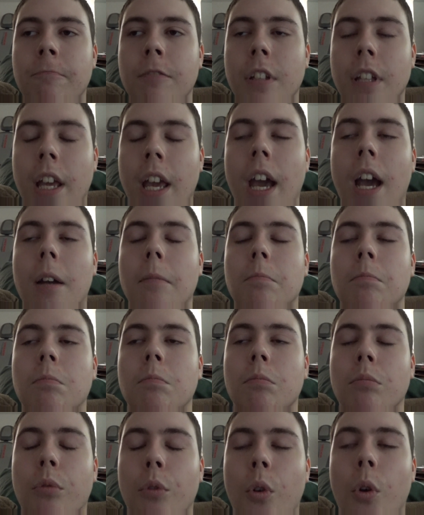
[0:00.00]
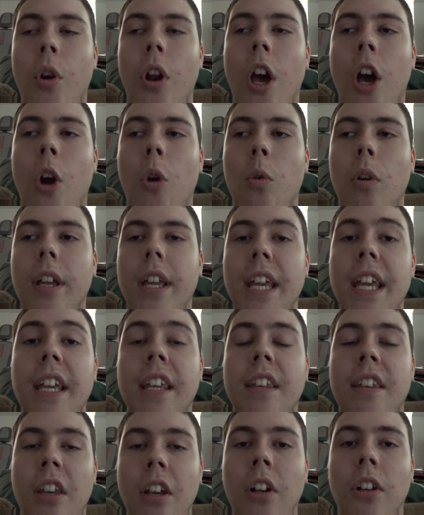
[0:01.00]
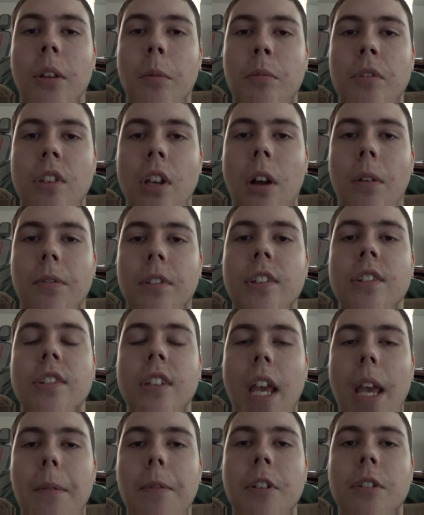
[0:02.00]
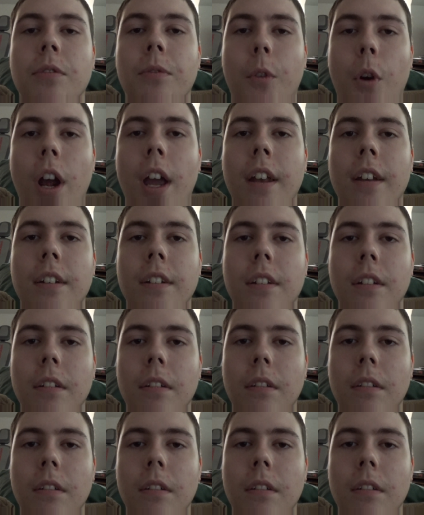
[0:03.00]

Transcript: yeah, Bruno, he killed himself to save his friend.